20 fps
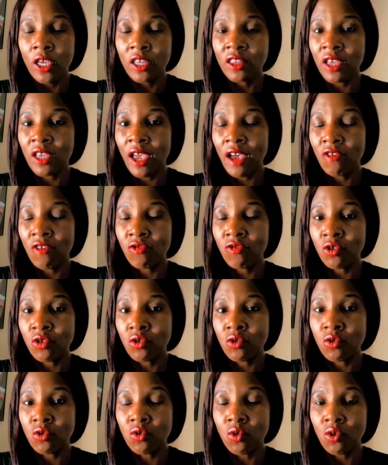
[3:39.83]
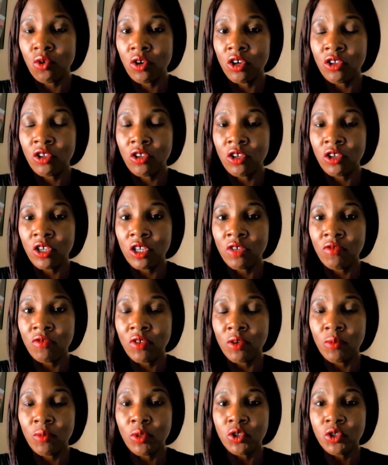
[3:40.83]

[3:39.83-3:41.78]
in the afternoon, or in the evening.